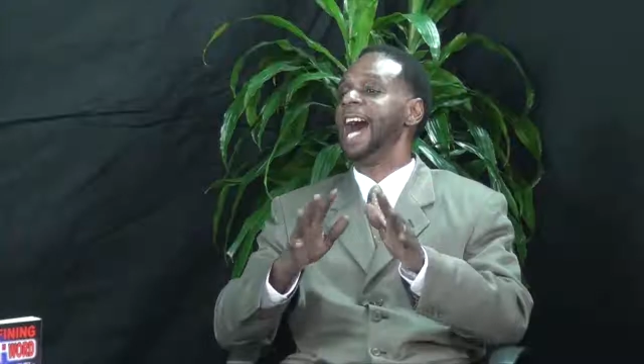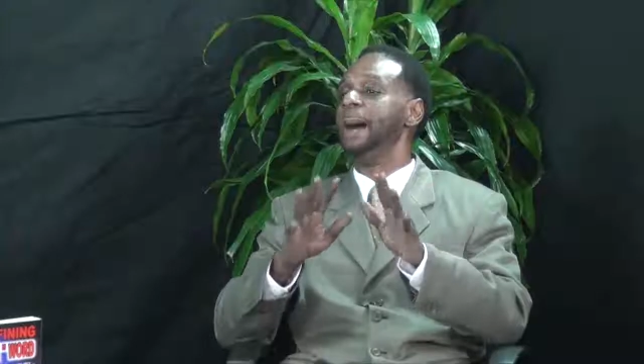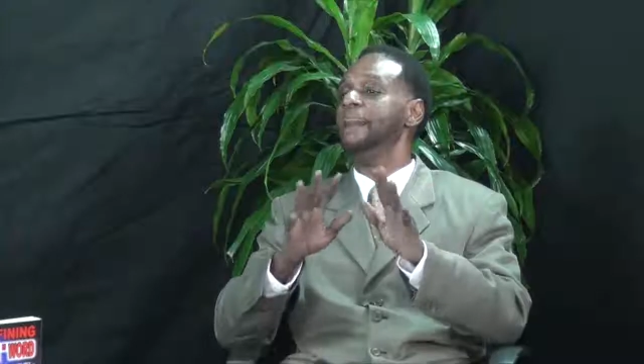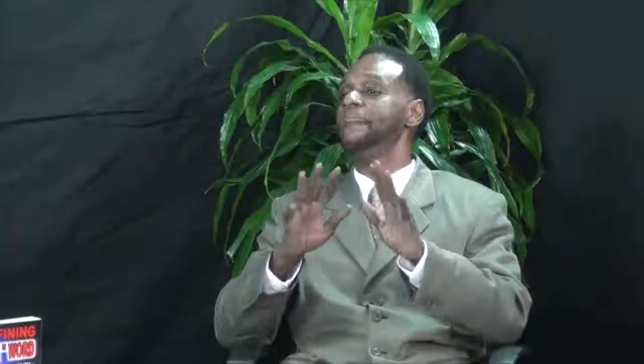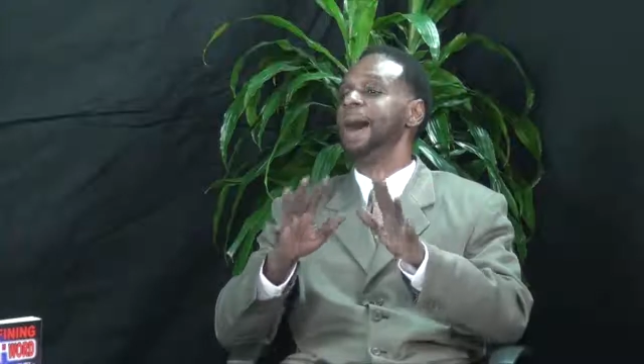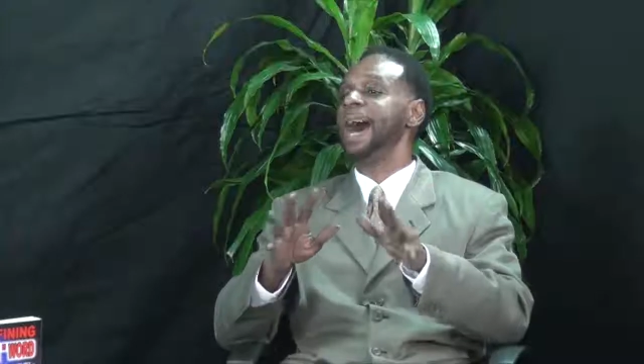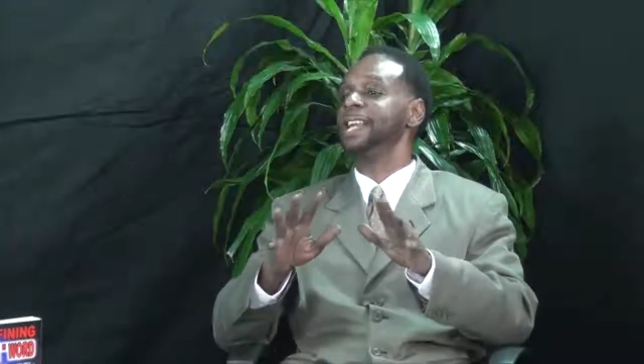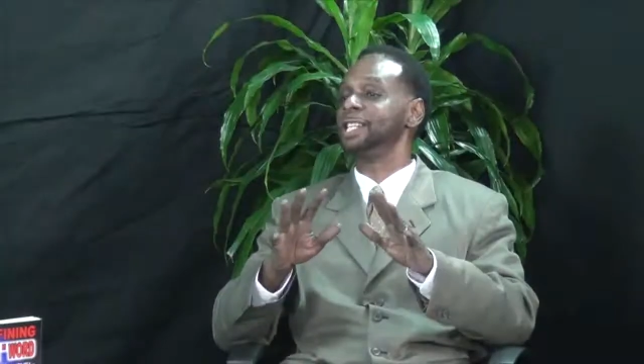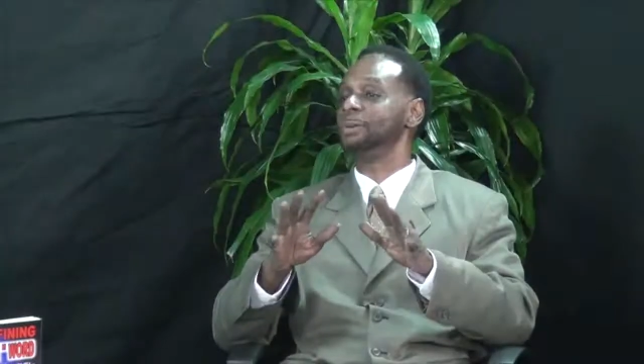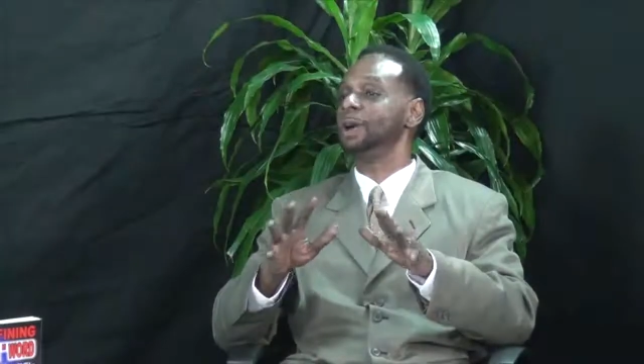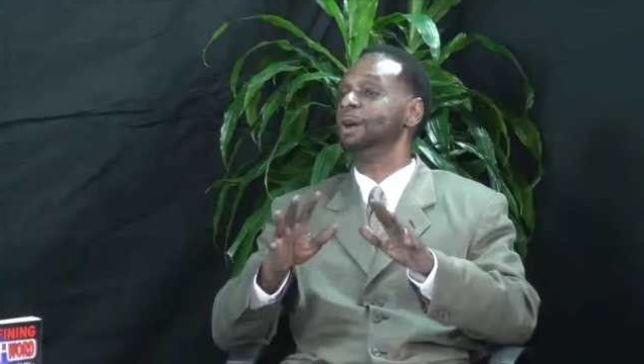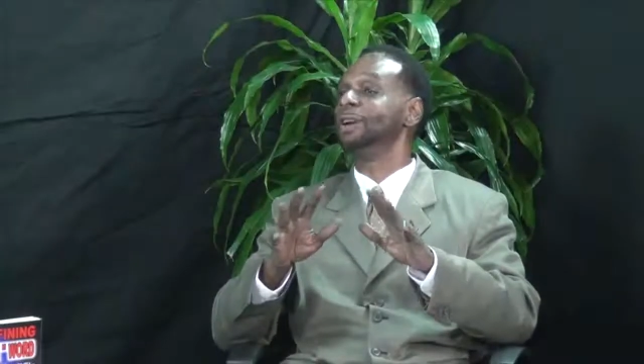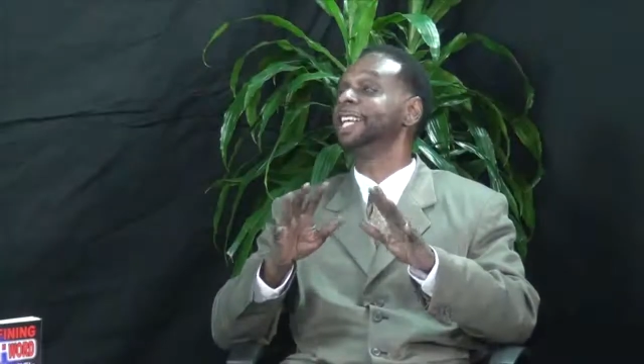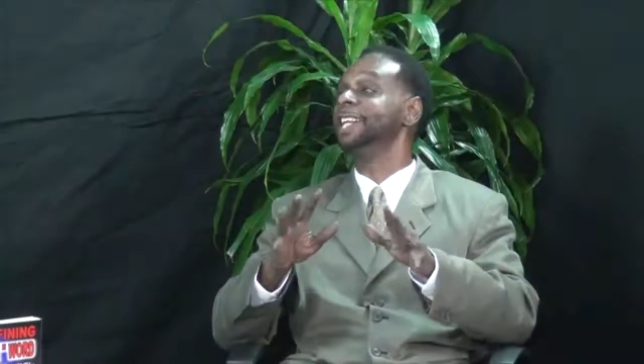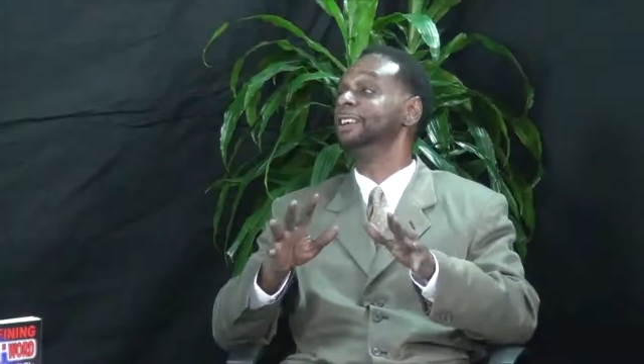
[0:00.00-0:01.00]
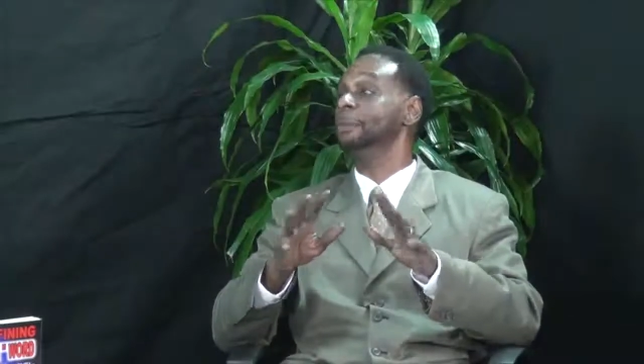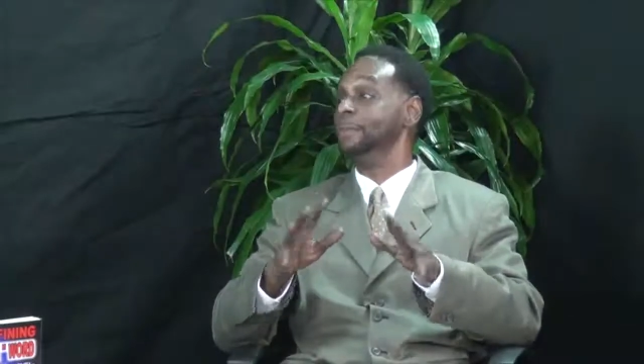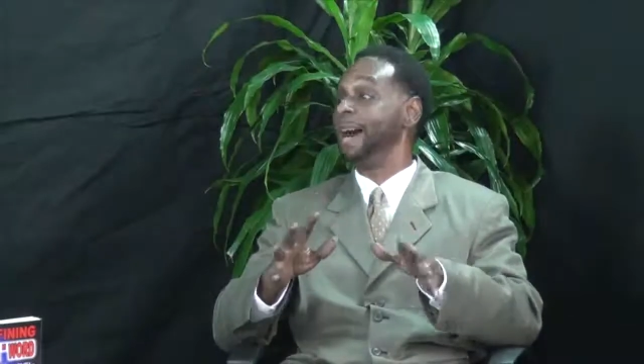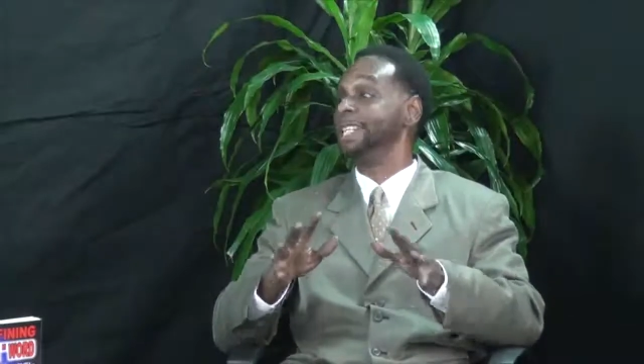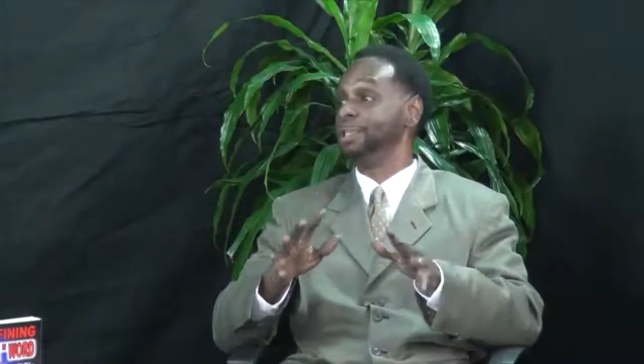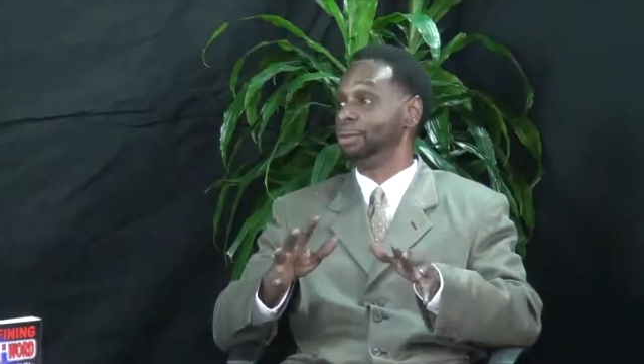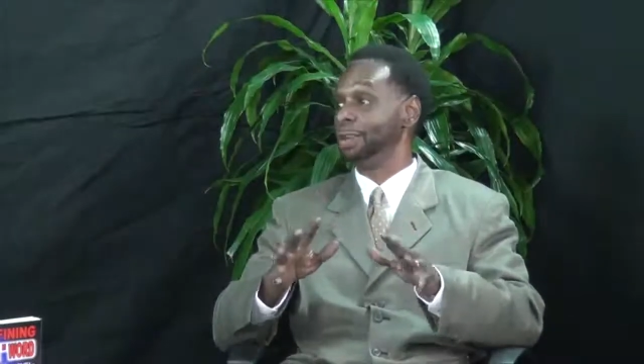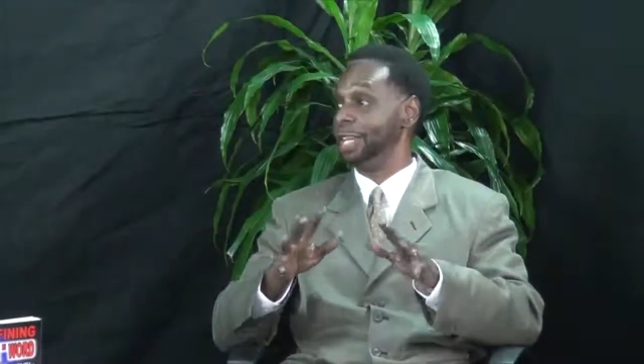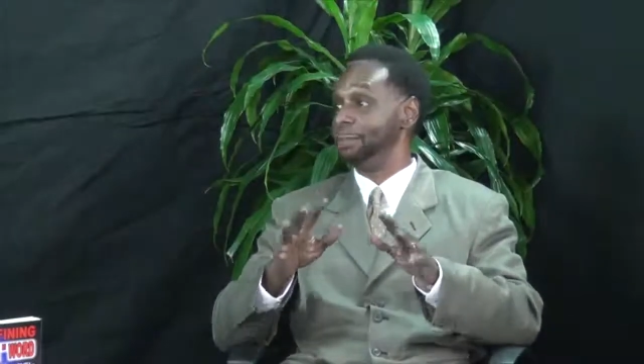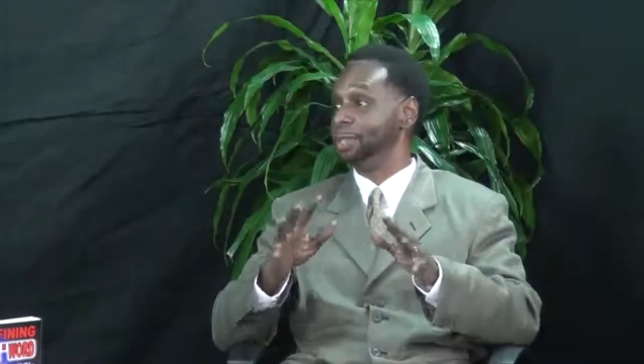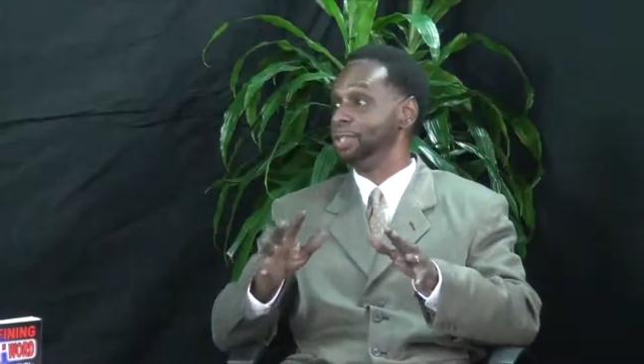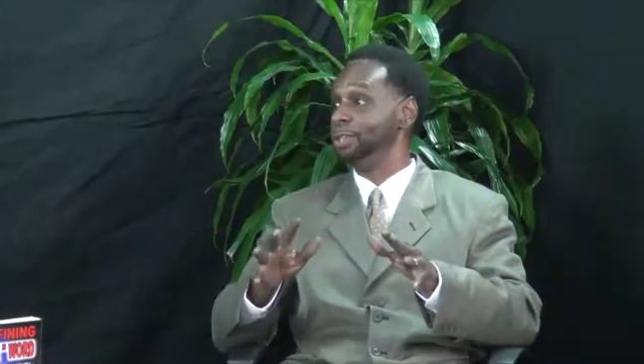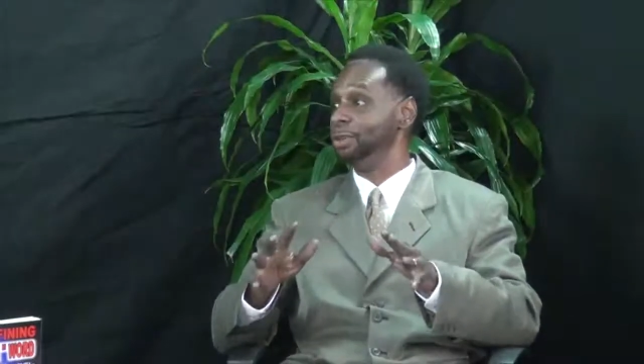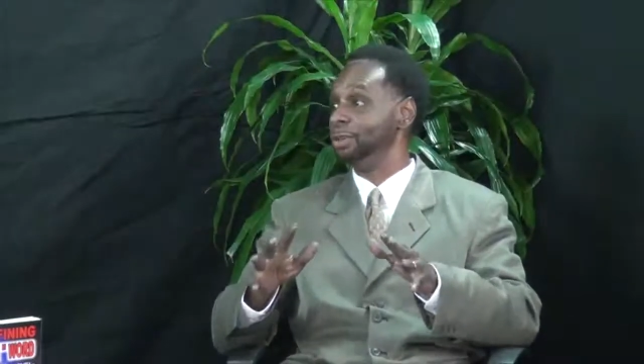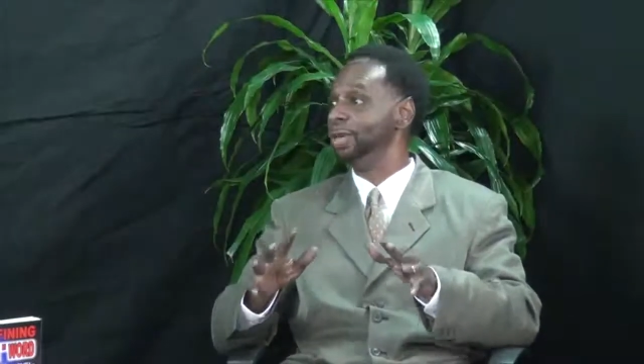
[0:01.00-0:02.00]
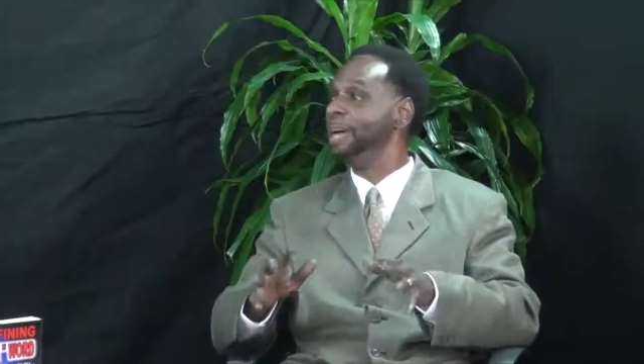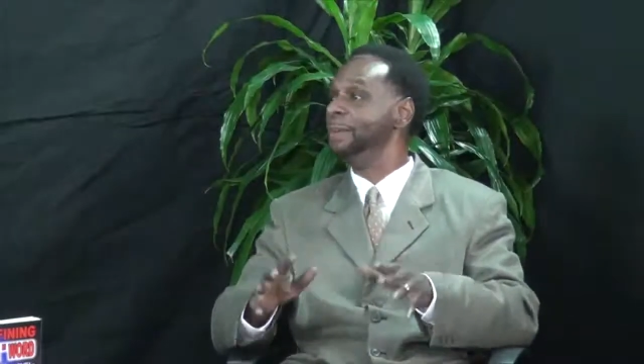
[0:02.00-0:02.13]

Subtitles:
I might as well kill my dreams too.